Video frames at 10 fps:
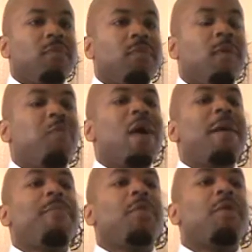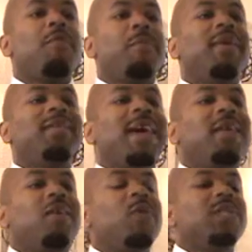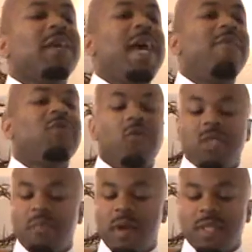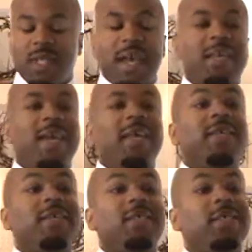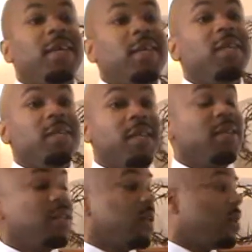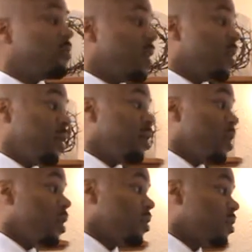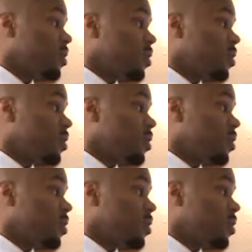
The proper mentality we should have towards a person like that is they need help. They're lost.